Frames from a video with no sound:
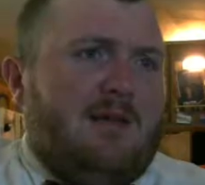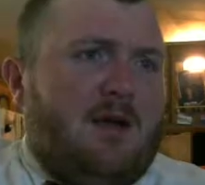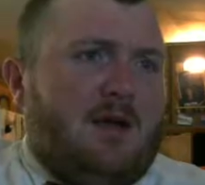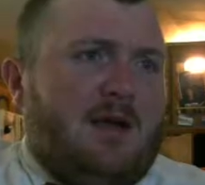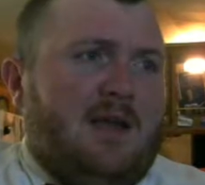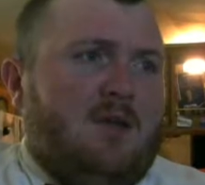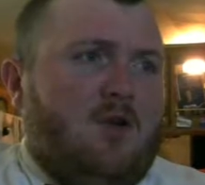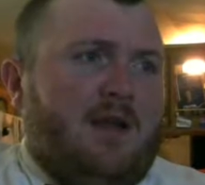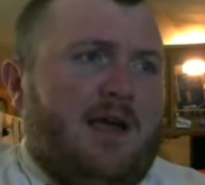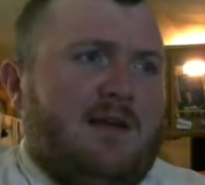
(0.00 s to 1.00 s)
C are gaining
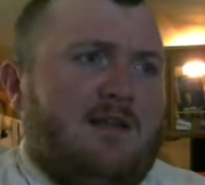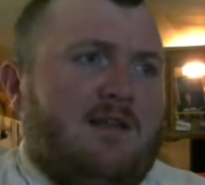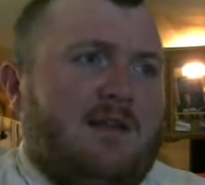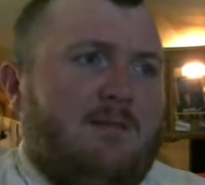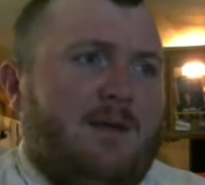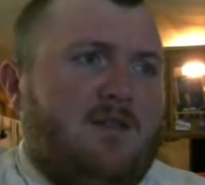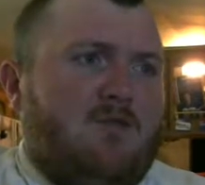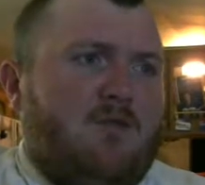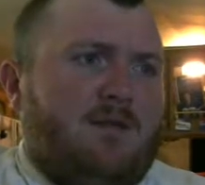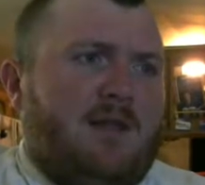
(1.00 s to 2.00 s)
early access to expensive
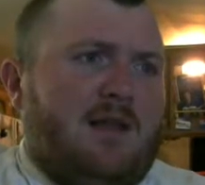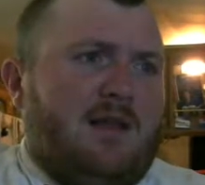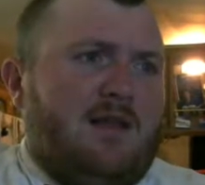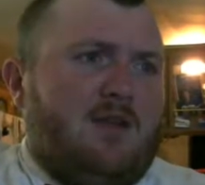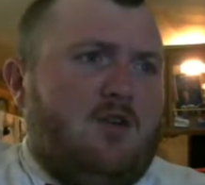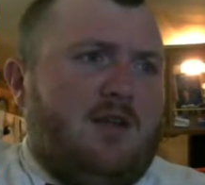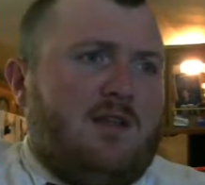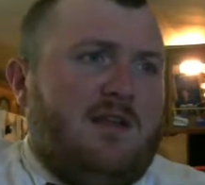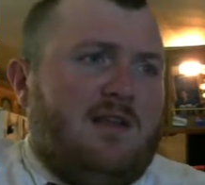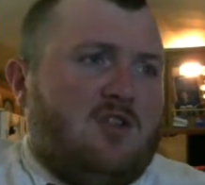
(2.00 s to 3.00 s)
drugs and that can cure
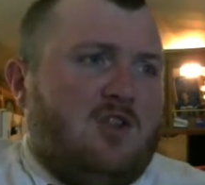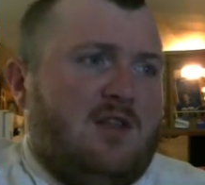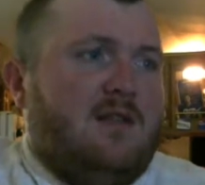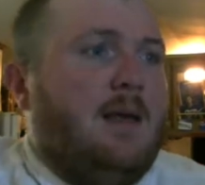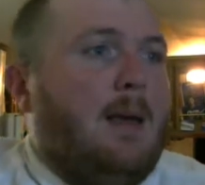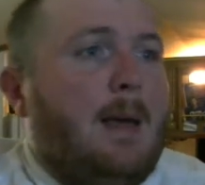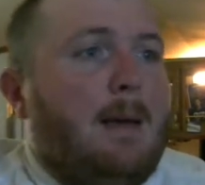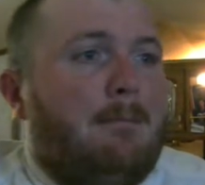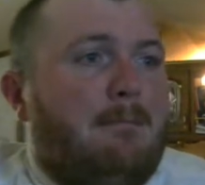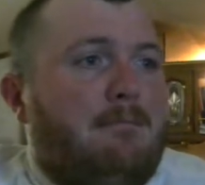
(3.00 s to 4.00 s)
this condition.
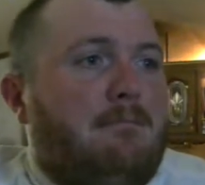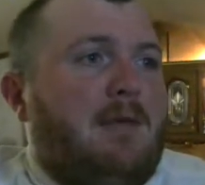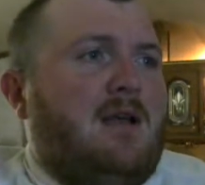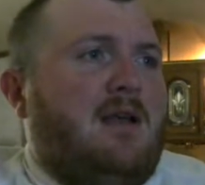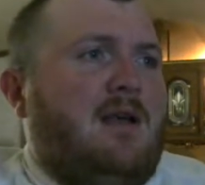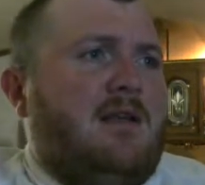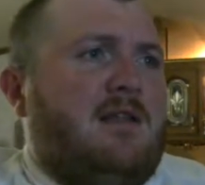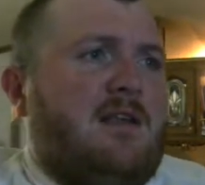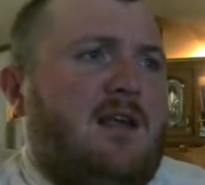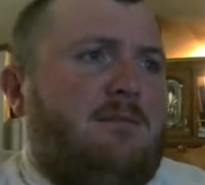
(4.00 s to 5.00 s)
Mental
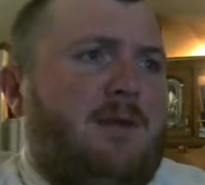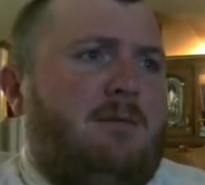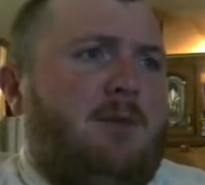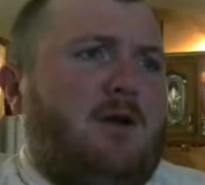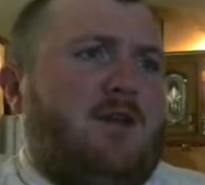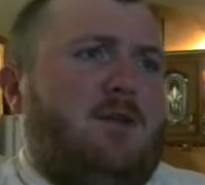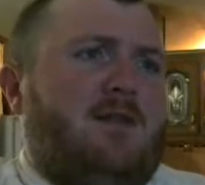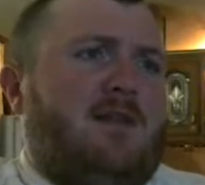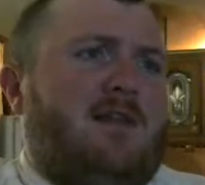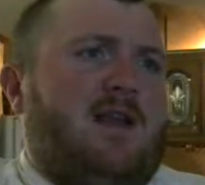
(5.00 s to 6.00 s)
illness has been a part of
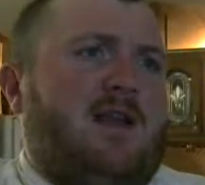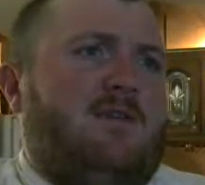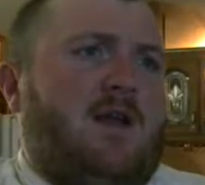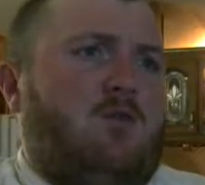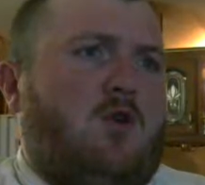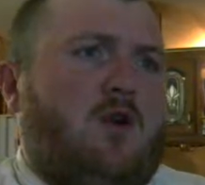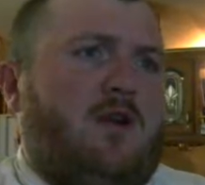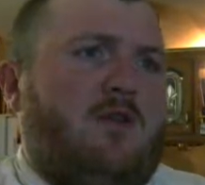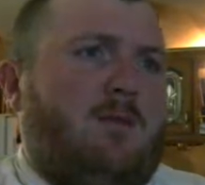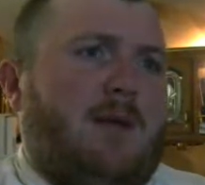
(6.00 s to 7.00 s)
human society for
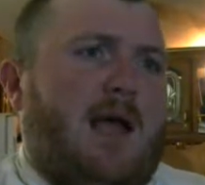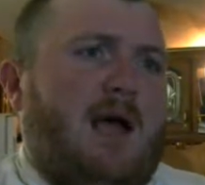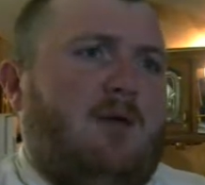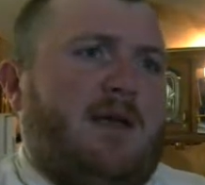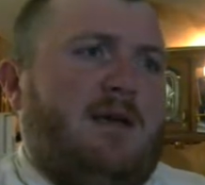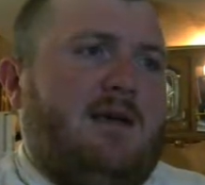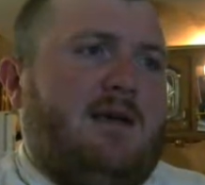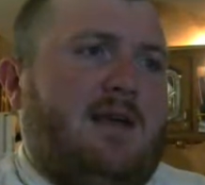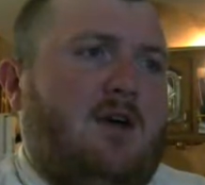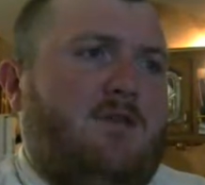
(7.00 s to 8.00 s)
recorded history, but how can
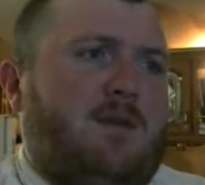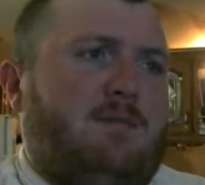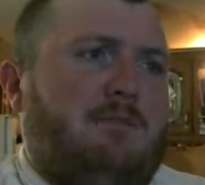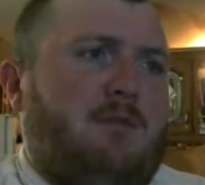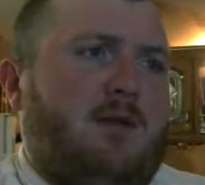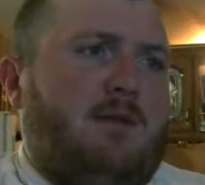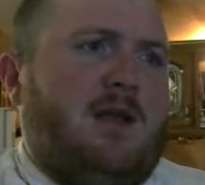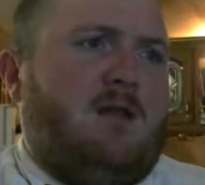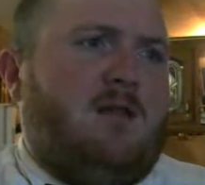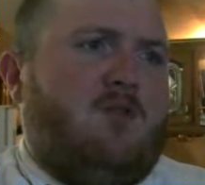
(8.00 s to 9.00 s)
we care for the people with
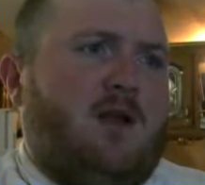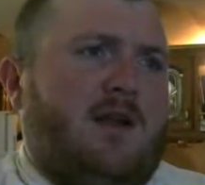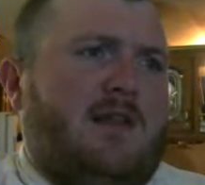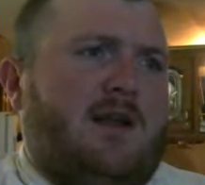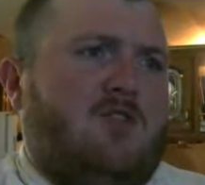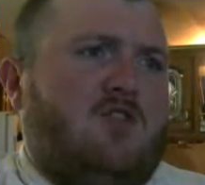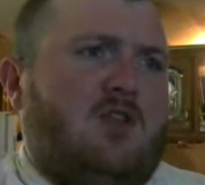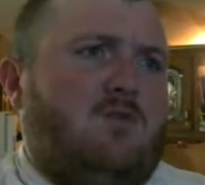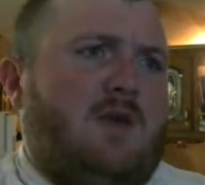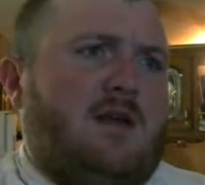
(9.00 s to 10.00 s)
mental disorders that has
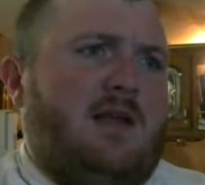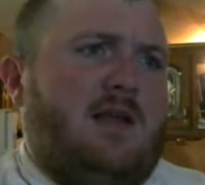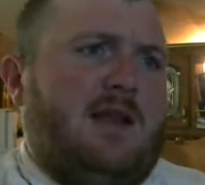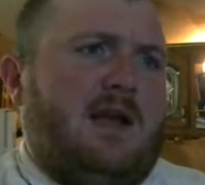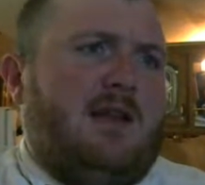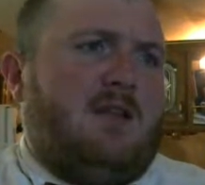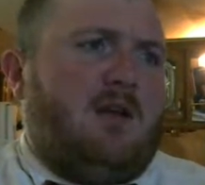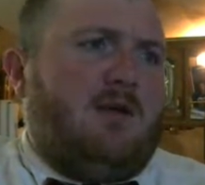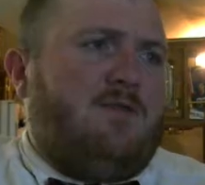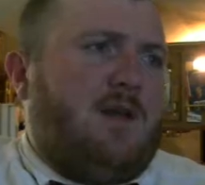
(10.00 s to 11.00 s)
changed radically and not as
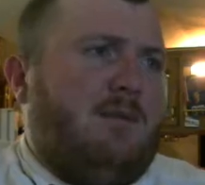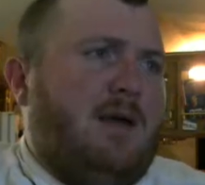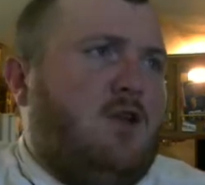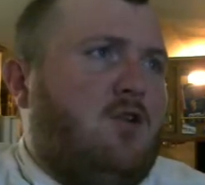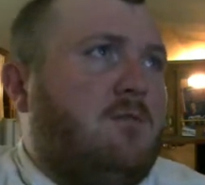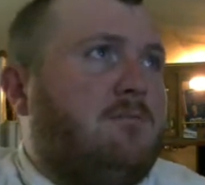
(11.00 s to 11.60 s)
always for the better?